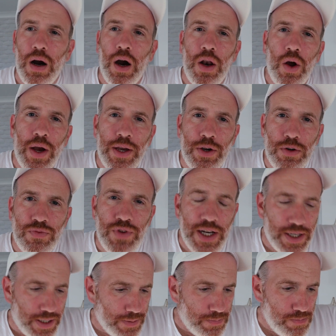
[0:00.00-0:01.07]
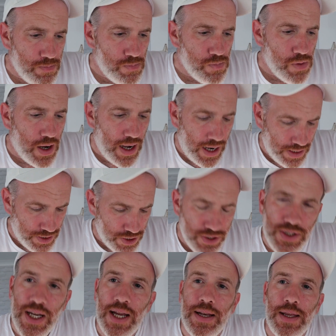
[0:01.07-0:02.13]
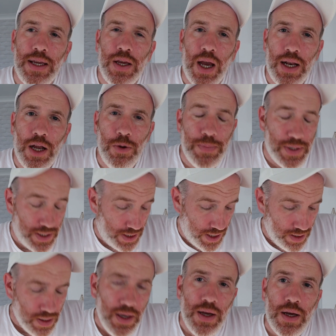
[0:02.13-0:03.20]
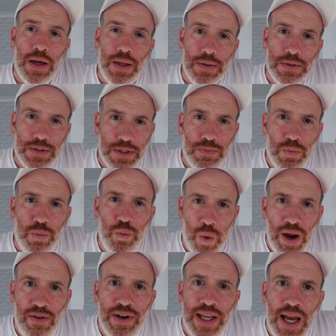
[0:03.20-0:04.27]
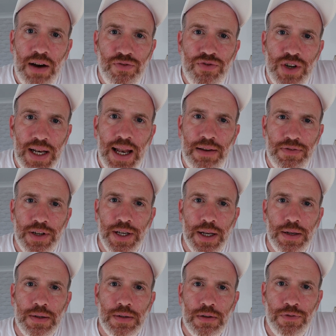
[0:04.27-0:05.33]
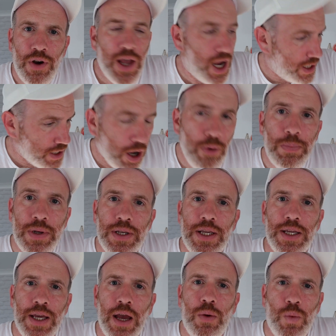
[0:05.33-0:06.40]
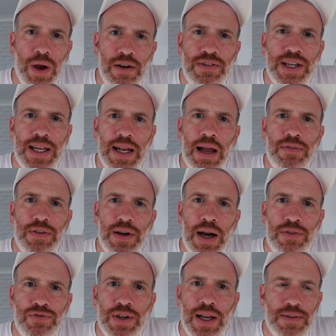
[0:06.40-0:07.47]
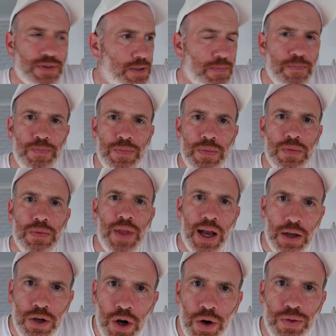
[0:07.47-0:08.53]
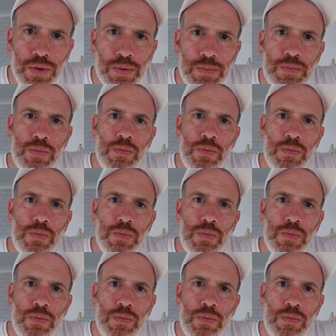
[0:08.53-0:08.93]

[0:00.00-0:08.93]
I like it already. And you saying he ain't opened it yet. Where are the other 11 then? If I ain't opened it yet, where are the other 11? They're gone.